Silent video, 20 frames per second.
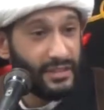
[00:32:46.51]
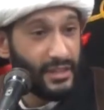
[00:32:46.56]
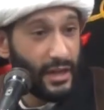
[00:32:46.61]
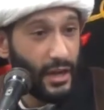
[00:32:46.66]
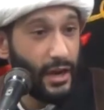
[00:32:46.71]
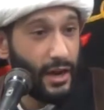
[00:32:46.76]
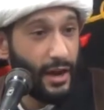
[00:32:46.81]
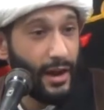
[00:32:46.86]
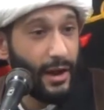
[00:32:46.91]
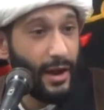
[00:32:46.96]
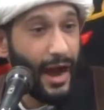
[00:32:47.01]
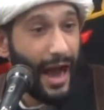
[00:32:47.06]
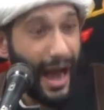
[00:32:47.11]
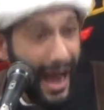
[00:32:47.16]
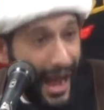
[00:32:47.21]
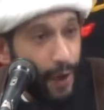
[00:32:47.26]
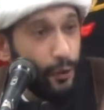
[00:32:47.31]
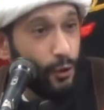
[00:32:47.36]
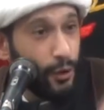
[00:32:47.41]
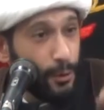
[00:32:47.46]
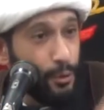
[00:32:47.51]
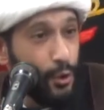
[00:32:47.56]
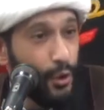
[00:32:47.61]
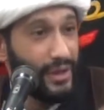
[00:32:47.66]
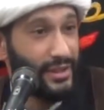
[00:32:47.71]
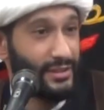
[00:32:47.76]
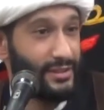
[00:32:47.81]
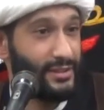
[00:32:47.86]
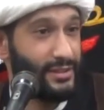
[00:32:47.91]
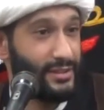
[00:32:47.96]
are our
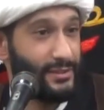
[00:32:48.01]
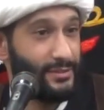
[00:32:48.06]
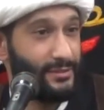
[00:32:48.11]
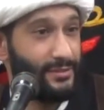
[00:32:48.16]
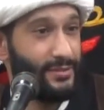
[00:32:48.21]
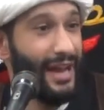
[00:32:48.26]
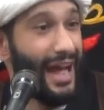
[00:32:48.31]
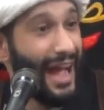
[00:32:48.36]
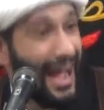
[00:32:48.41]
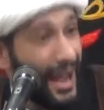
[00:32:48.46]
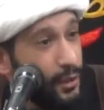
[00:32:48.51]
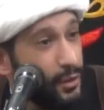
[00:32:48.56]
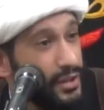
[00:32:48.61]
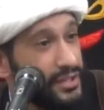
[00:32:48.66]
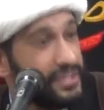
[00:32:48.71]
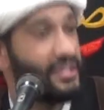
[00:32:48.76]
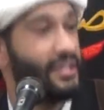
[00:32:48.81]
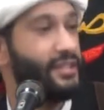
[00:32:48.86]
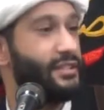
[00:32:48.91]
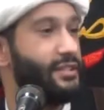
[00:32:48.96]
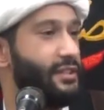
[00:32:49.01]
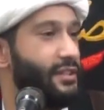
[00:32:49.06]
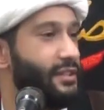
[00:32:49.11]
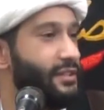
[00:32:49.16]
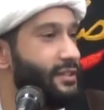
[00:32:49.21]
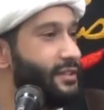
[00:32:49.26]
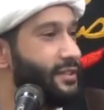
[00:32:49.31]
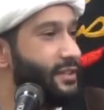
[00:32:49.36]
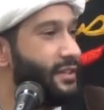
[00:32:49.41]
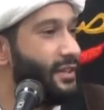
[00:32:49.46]
boys, our
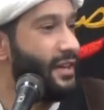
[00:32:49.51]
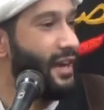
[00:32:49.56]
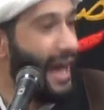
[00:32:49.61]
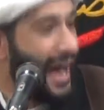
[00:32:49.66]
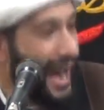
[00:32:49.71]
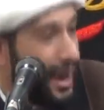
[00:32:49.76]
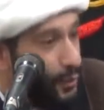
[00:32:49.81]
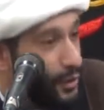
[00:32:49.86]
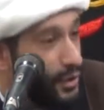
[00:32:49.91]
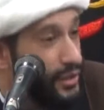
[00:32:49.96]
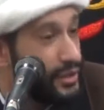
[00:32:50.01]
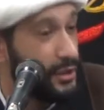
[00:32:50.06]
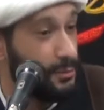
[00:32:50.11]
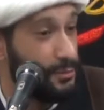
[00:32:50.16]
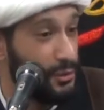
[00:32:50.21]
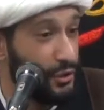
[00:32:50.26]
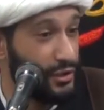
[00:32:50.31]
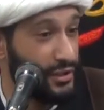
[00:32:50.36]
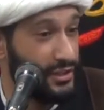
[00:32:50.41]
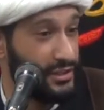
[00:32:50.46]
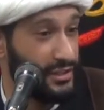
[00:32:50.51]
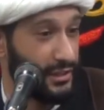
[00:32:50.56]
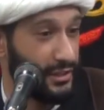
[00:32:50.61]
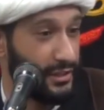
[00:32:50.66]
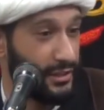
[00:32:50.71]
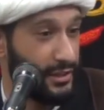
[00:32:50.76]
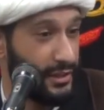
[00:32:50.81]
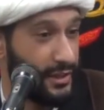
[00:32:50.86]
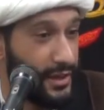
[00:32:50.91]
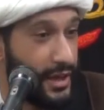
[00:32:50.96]
sisters, our community,
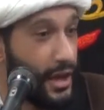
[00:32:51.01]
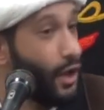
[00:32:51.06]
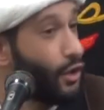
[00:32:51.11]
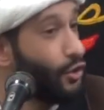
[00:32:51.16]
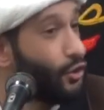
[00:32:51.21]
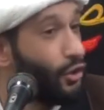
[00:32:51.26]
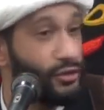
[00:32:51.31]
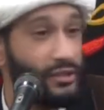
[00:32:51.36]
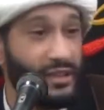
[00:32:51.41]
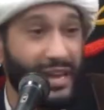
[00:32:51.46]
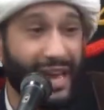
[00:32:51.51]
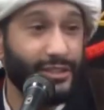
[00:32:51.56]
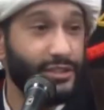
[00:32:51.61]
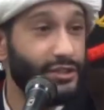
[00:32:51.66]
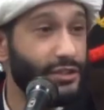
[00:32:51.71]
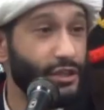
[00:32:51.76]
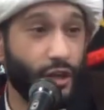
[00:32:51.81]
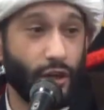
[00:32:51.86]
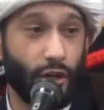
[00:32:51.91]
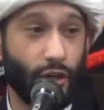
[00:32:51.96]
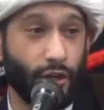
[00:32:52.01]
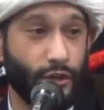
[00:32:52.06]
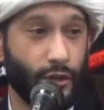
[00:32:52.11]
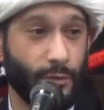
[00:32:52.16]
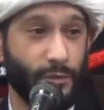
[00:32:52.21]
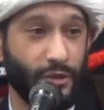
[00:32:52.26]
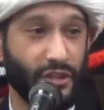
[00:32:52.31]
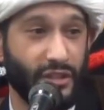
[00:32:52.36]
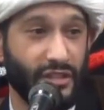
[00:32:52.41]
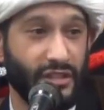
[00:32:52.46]
not an external
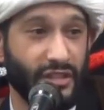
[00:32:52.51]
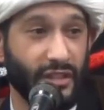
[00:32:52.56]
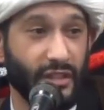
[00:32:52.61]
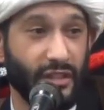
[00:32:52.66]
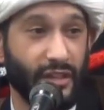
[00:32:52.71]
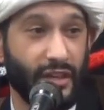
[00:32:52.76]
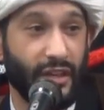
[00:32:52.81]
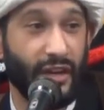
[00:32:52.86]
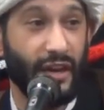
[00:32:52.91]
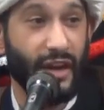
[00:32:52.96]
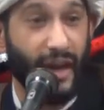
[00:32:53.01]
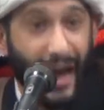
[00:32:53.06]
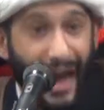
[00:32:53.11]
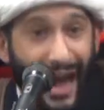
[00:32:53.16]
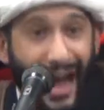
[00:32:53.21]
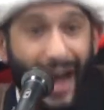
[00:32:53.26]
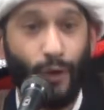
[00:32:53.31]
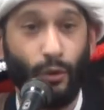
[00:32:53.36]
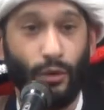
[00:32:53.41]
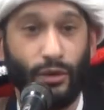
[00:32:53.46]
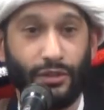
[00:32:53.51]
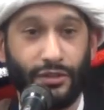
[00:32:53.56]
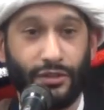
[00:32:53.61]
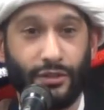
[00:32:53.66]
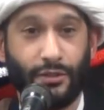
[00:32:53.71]
community, ours.